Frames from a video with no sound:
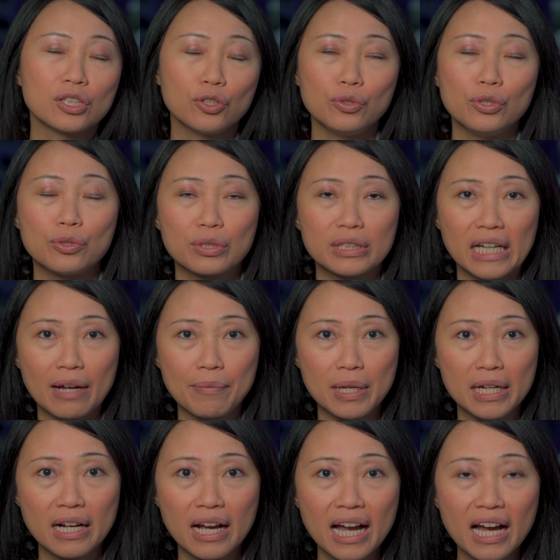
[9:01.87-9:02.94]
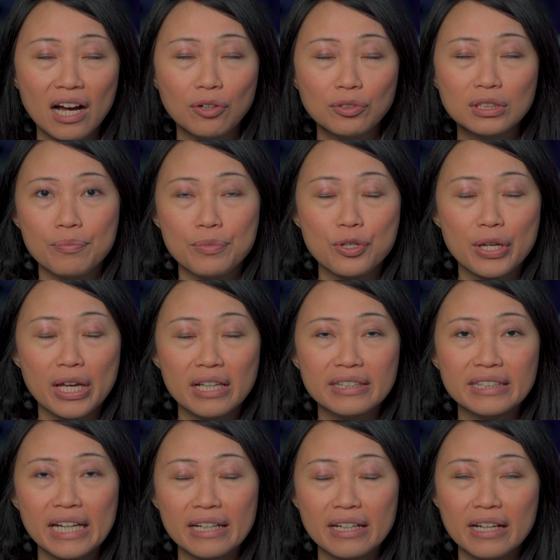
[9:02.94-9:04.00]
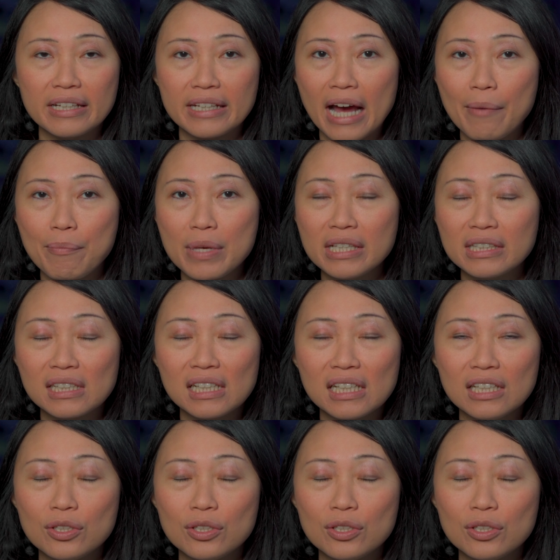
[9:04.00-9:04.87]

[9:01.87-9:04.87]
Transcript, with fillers: So you need to set up account. Um, you can set it up easily.